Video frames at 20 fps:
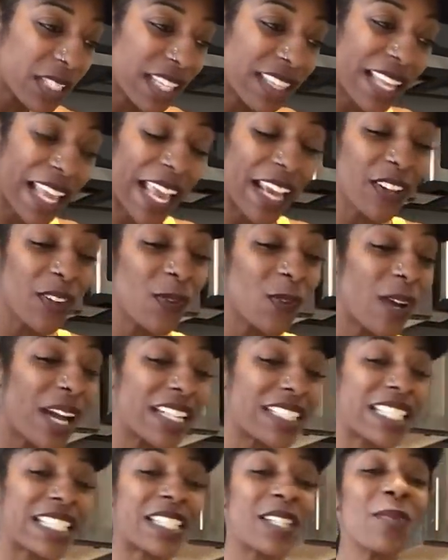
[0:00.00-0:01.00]
Yeah, the eight of
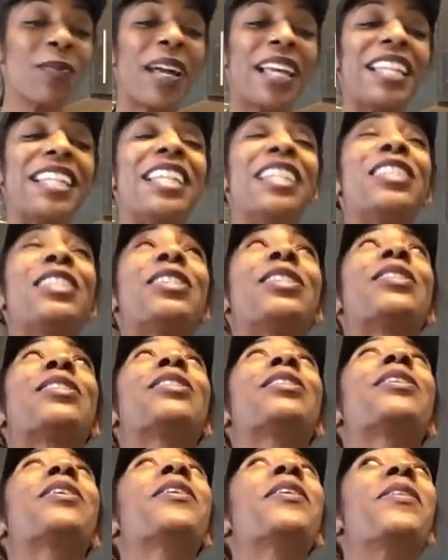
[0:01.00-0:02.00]
wands. Yeah, somebody is
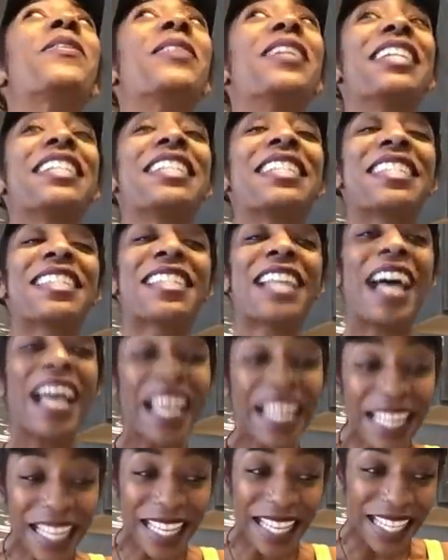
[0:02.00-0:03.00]
so
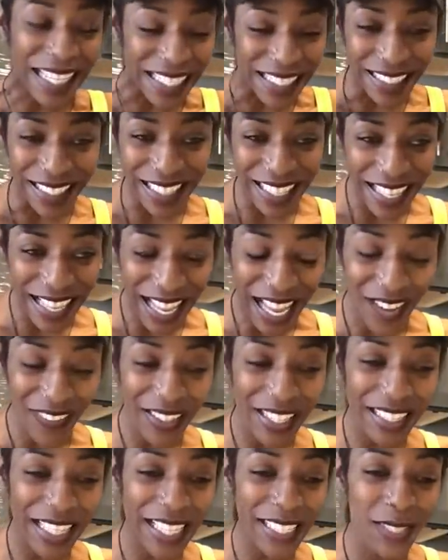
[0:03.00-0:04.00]
excited. I'm
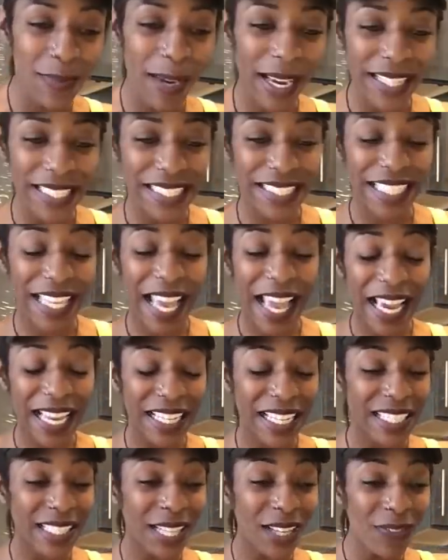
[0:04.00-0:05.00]
getting like somebody just can't get
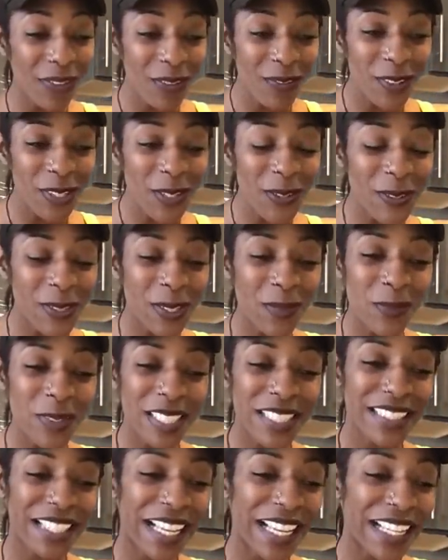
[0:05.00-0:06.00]
enough of you.
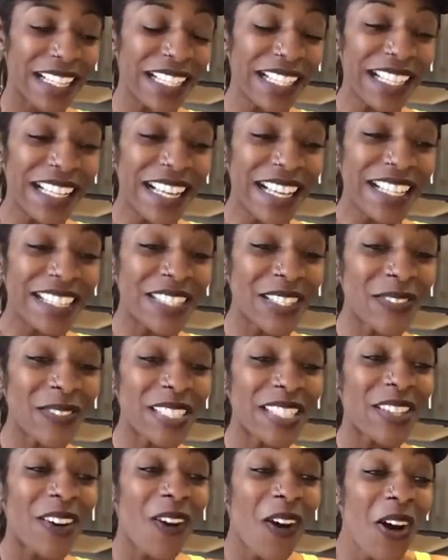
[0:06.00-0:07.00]
Someone's like,
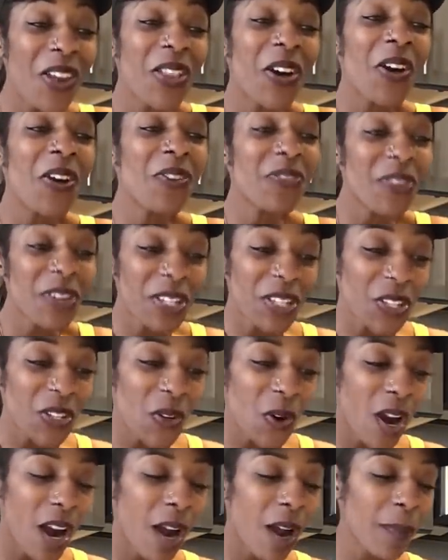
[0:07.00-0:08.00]
someone's all over you.
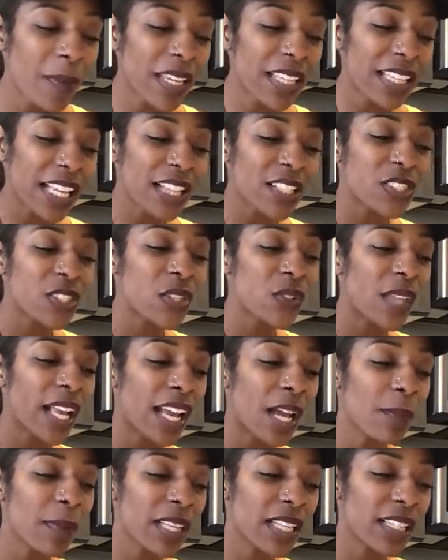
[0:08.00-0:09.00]
Or I'm getting like two, like
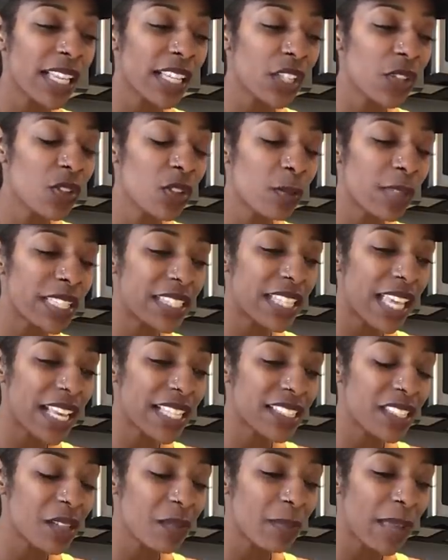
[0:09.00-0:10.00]
I'm getting like you could be
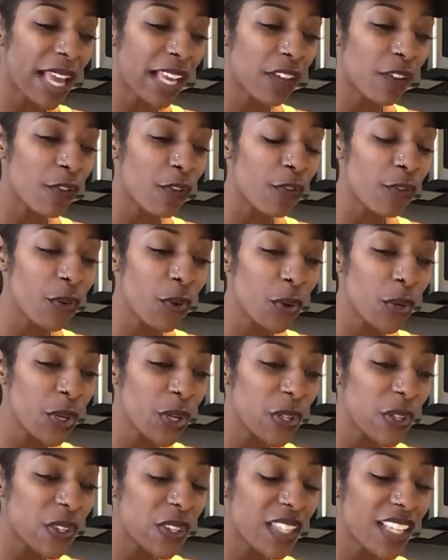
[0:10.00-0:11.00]
texting back and
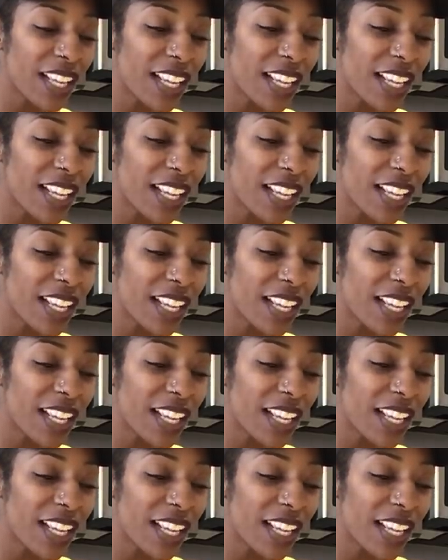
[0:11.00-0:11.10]
forth.